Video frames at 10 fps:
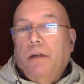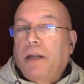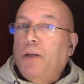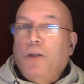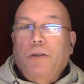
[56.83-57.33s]

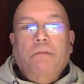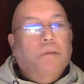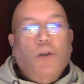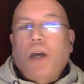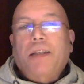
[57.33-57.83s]
London,
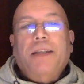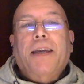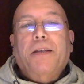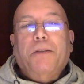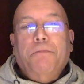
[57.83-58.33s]
United
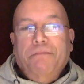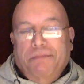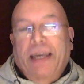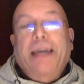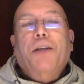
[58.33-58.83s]
Kingdom,
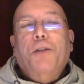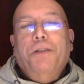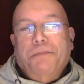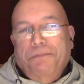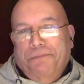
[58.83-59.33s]

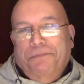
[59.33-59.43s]
England. Sure.